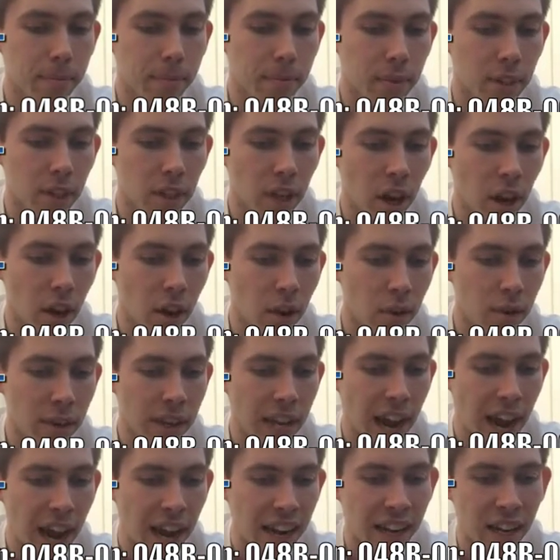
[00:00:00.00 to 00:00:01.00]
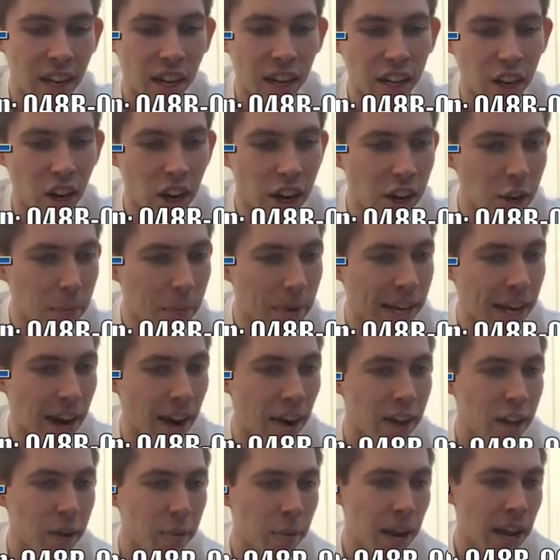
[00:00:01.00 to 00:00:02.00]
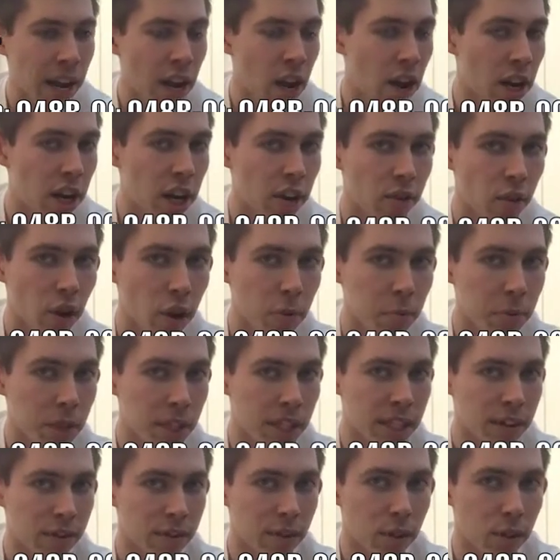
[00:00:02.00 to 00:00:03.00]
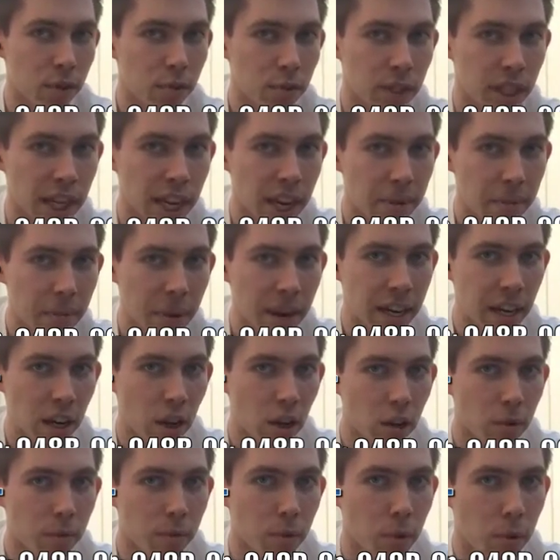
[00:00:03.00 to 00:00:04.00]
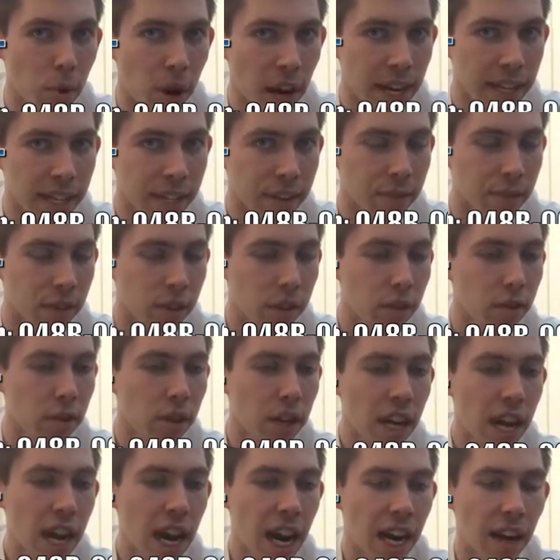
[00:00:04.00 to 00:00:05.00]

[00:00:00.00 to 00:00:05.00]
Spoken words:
So yeah, I kind of got a little bit carried away earlier on with the difficulty and made a lot of them quite difficult,